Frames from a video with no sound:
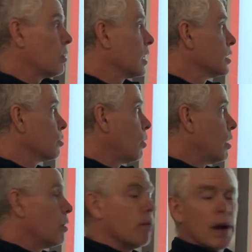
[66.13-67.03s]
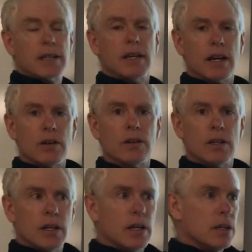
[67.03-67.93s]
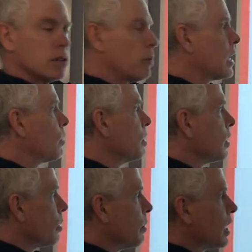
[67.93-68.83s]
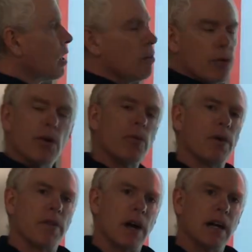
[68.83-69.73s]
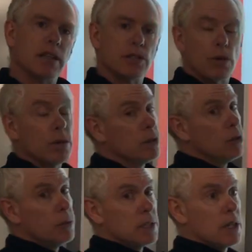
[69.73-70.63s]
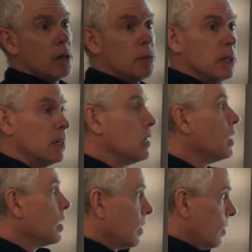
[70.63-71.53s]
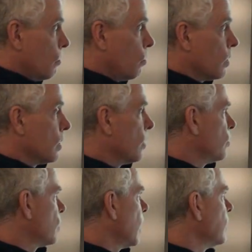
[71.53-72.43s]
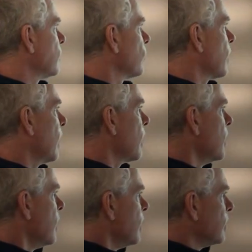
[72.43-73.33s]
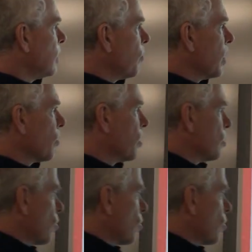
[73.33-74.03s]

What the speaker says: so like a square or a rectangle. So we got to be a little bit careful with what the height is. Don't assume it's going to be one of the other sides, okay? Same thing with the